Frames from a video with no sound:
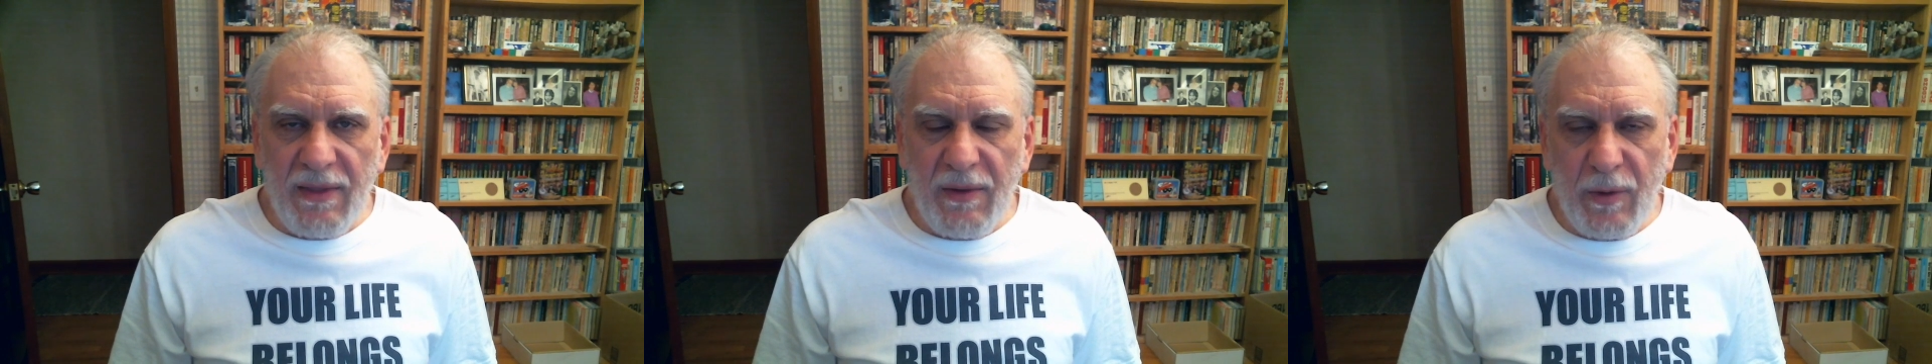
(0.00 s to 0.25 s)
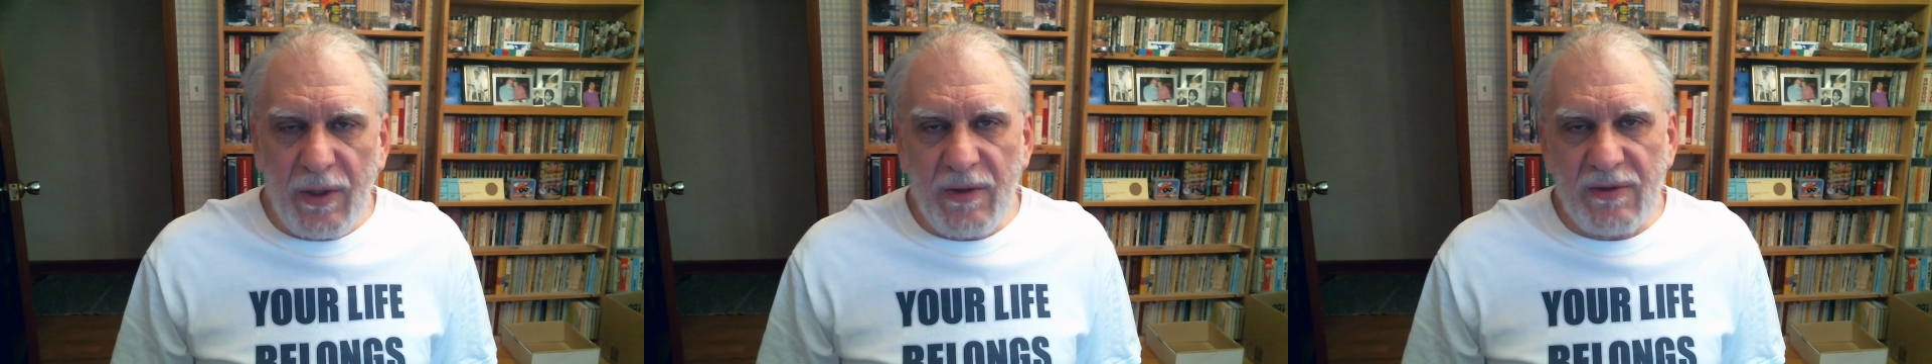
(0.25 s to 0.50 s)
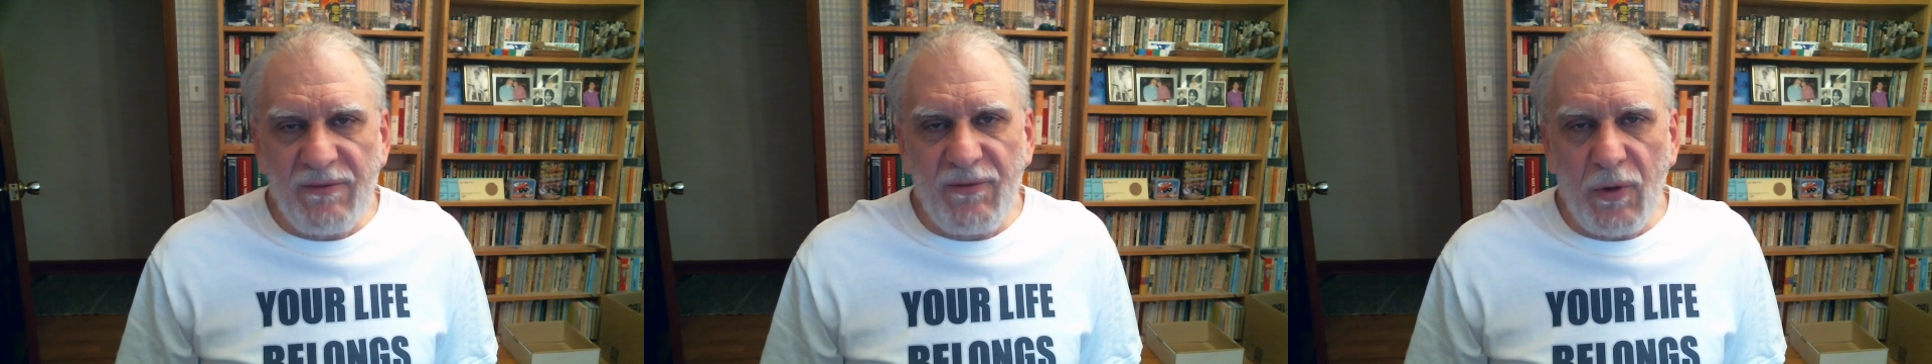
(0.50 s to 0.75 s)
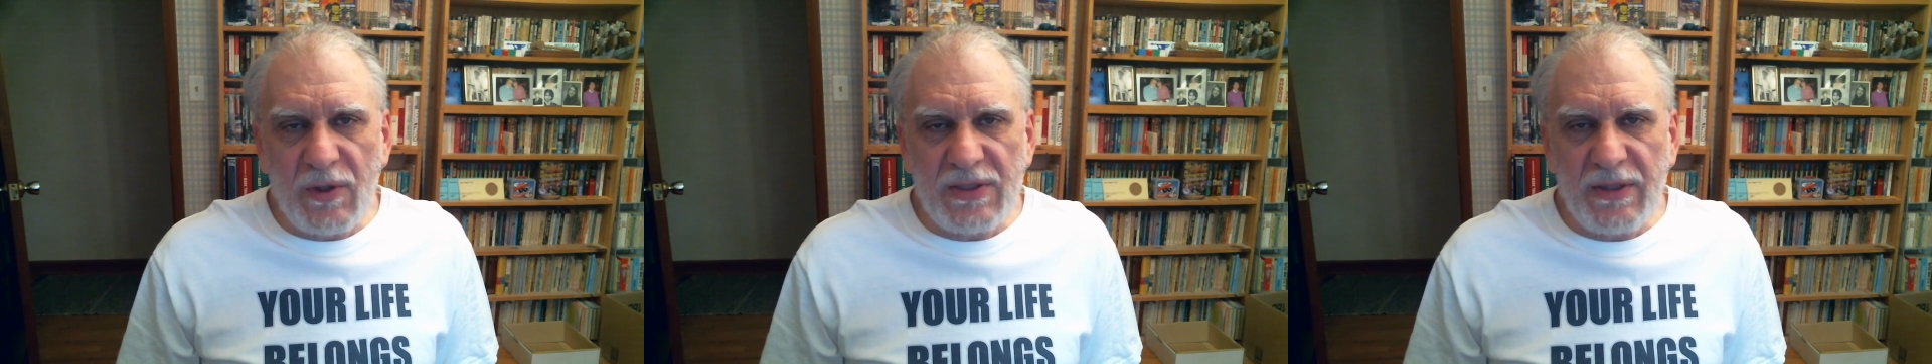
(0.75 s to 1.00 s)
They want to use the
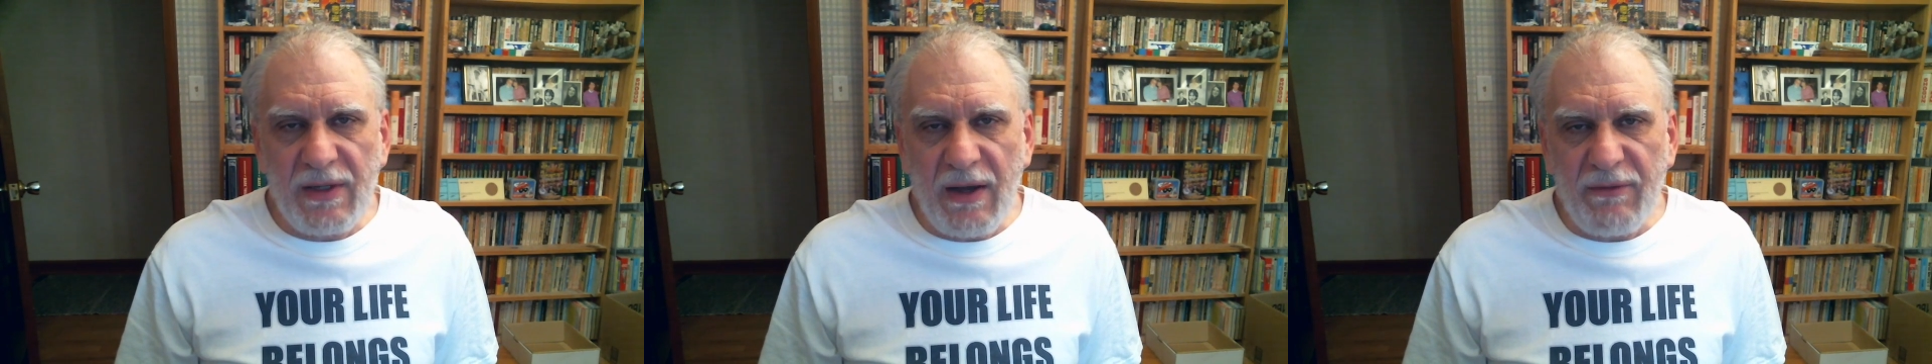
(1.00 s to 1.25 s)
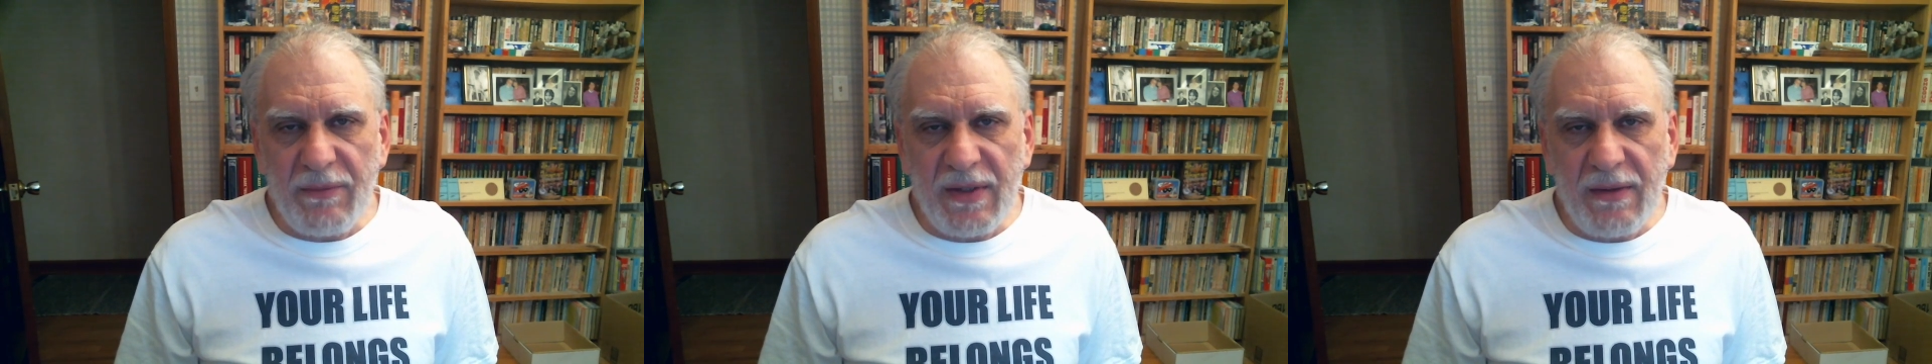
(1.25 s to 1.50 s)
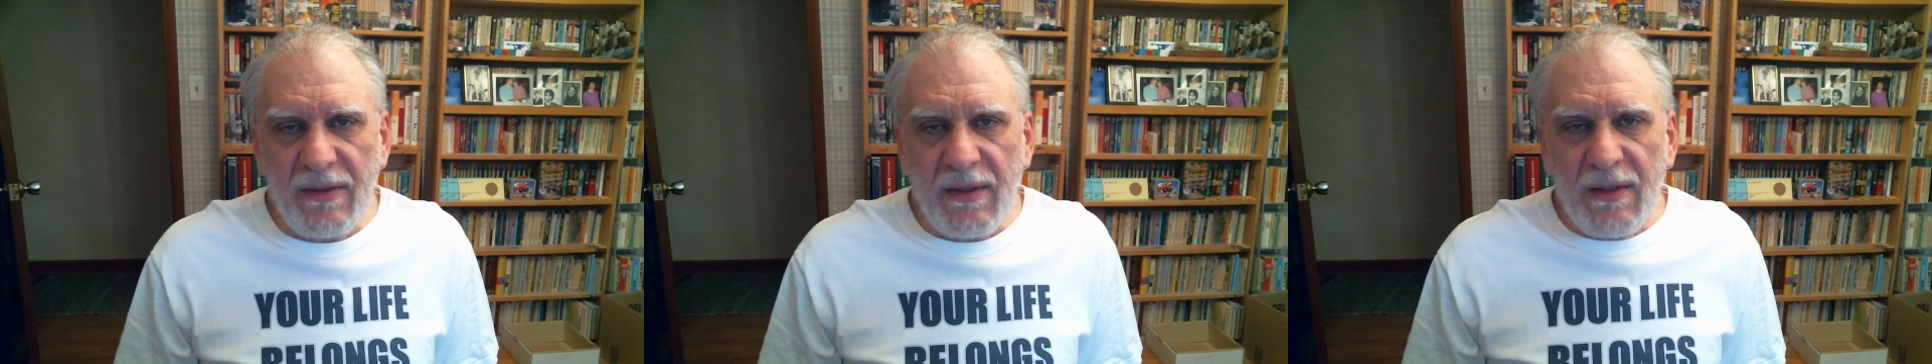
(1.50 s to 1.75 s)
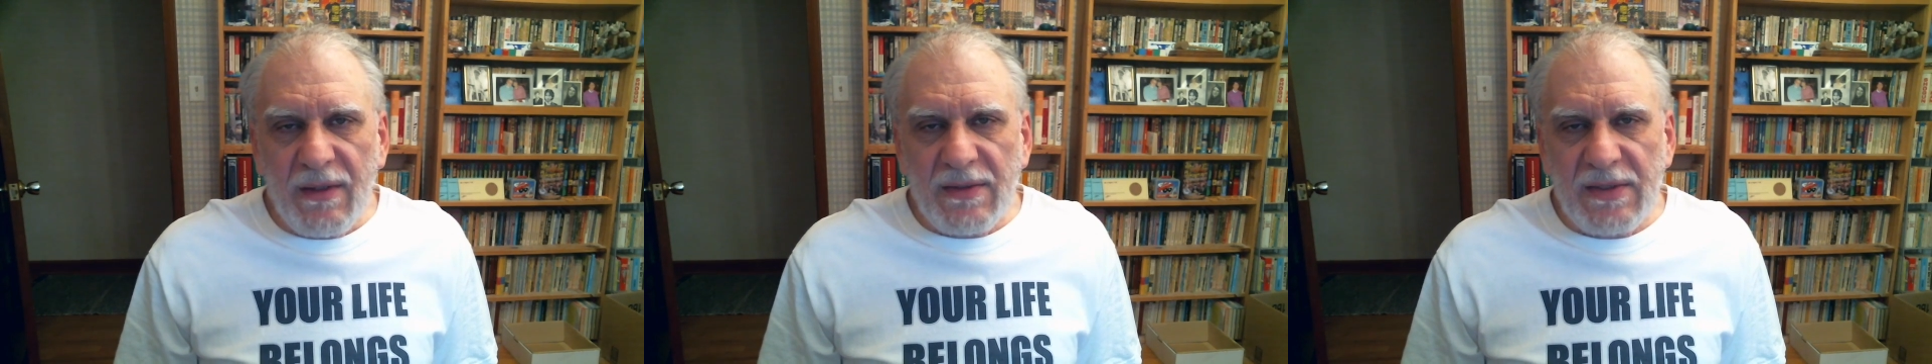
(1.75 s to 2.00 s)
force of government
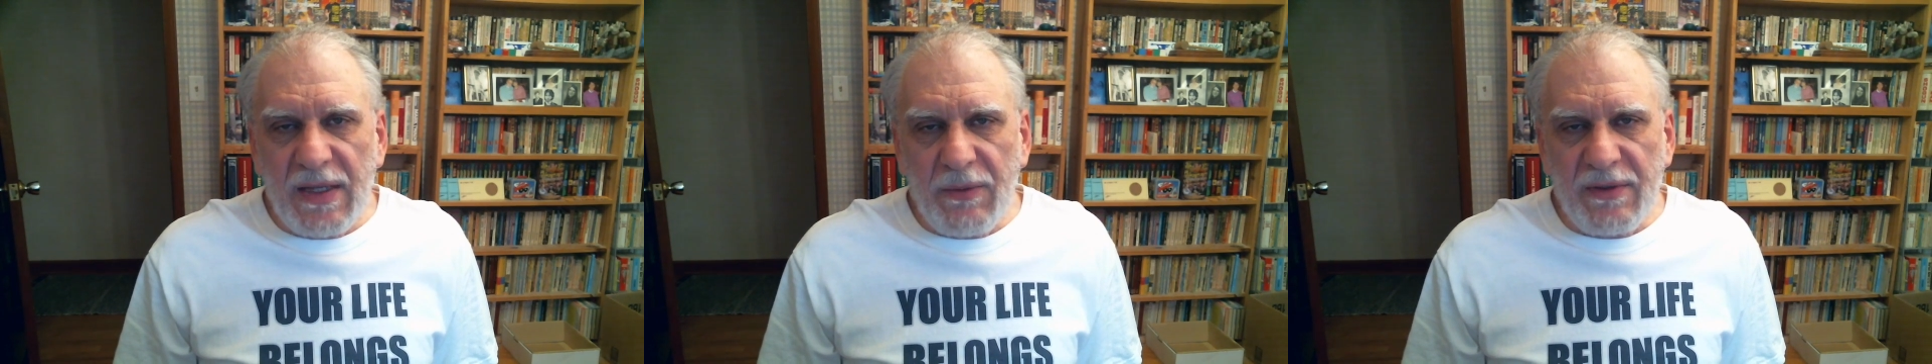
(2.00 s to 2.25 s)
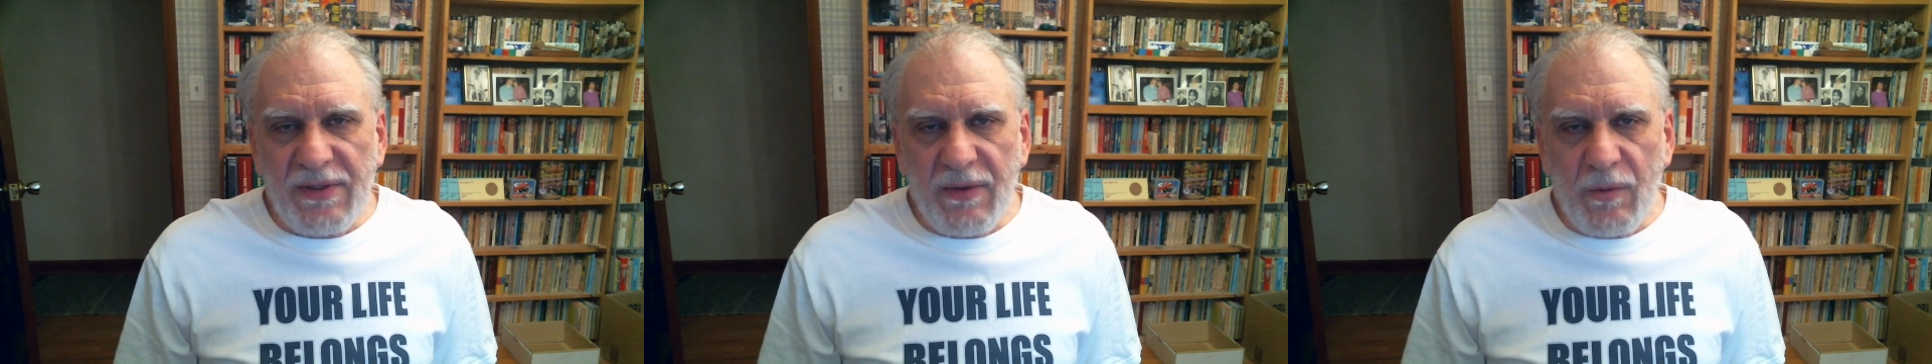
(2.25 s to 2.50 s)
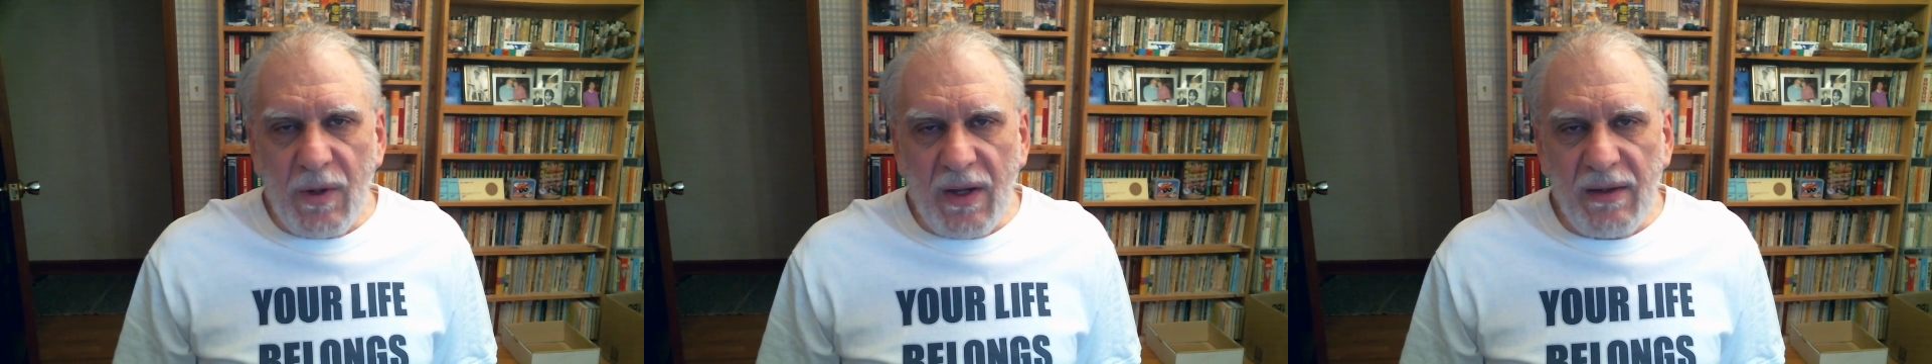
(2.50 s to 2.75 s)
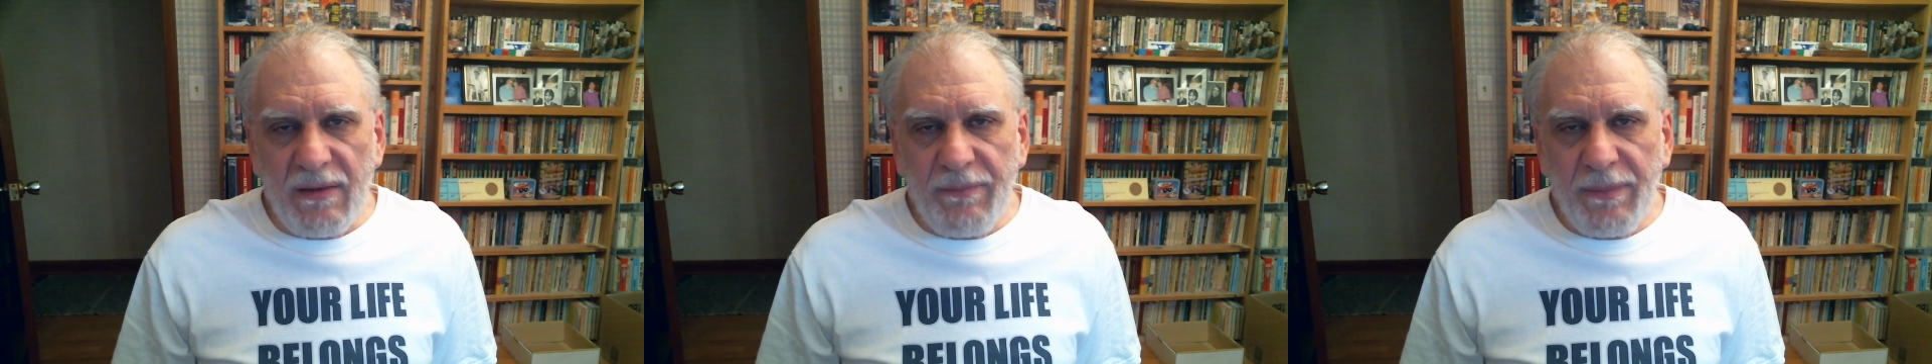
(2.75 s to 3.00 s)
to get what they want.